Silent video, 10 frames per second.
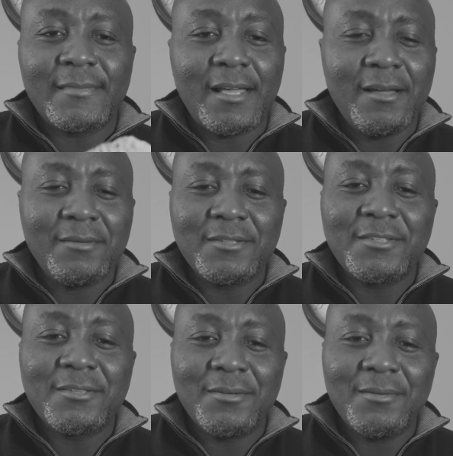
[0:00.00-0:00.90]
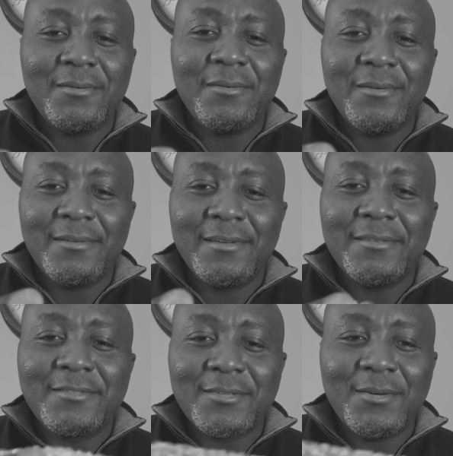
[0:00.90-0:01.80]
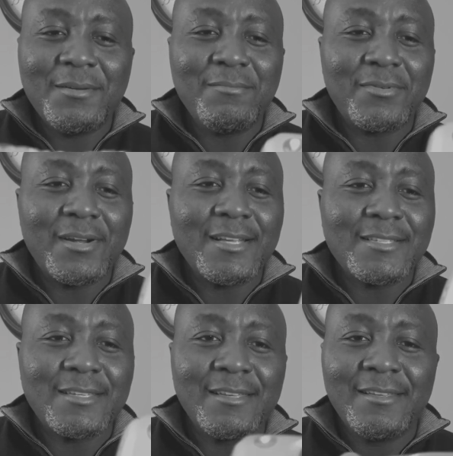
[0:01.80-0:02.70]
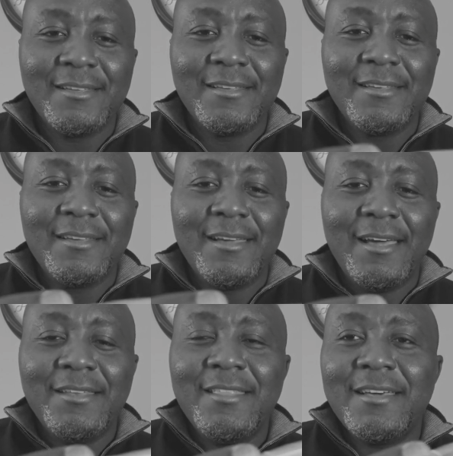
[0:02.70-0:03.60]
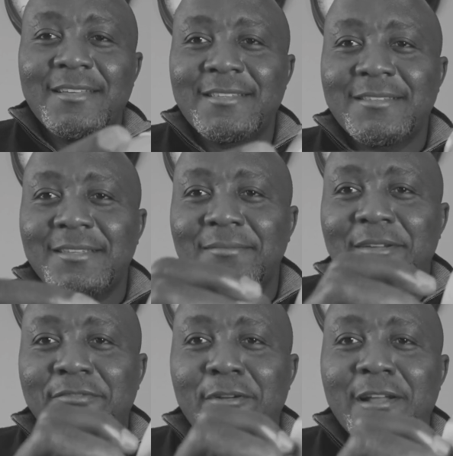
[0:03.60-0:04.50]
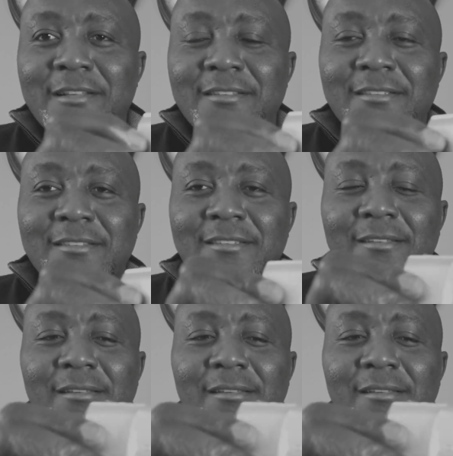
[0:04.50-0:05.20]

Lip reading: I was so impressed. And this, my friends,